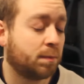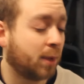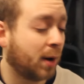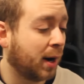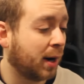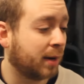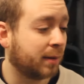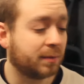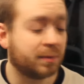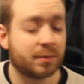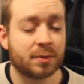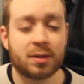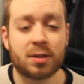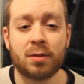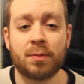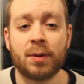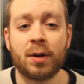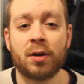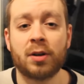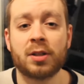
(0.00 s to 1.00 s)
but
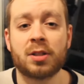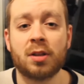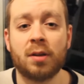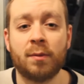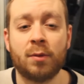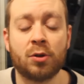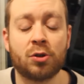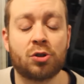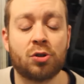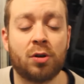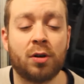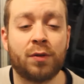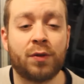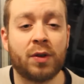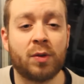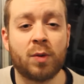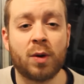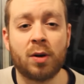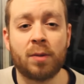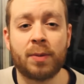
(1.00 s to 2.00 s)
to be honest, I'm not sure if
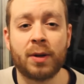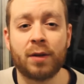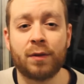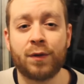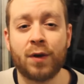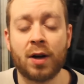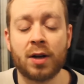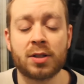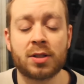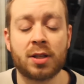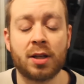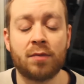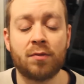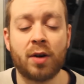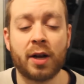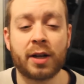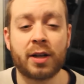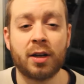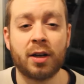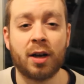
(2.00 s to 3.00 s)
he will be a first team
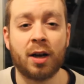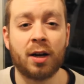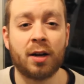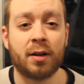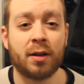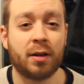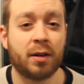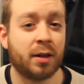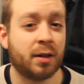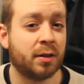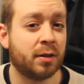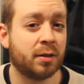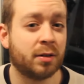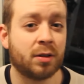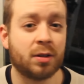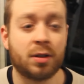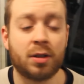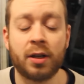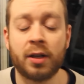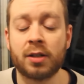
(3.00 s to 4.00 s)
regular
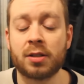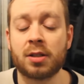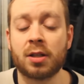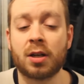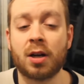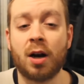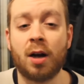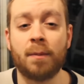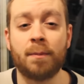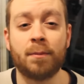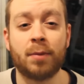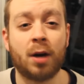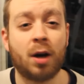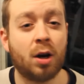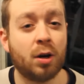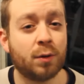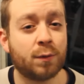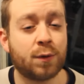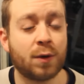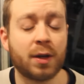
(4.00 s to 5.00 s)
in years to come. But
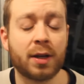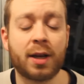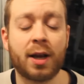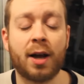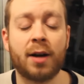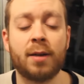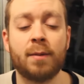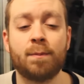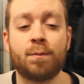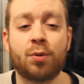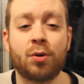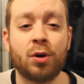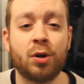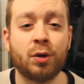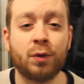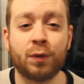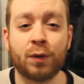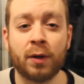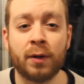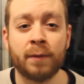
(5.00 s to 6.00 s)
hopefully he can
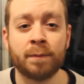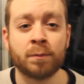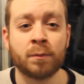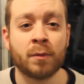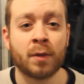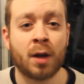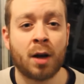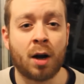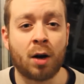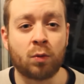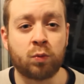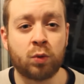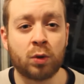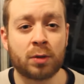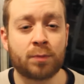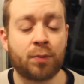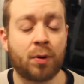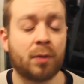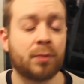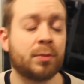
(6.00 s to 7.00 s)
improve. I
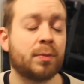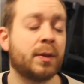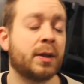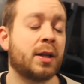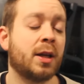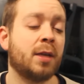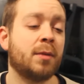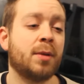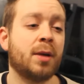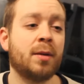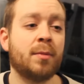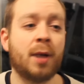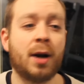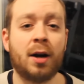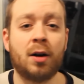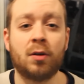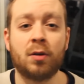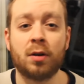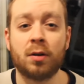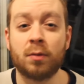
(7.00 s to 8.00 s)
would probably keep him
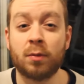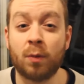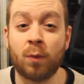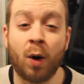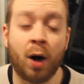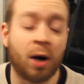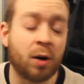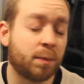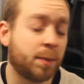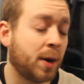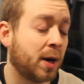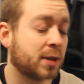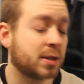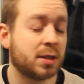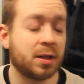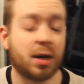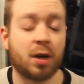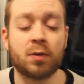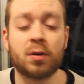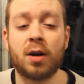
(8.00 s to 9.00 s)
out. Well,
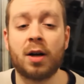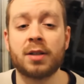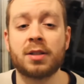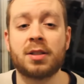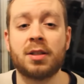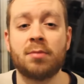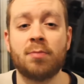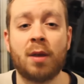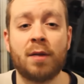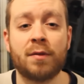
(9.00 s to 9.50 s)
personally, I would like to see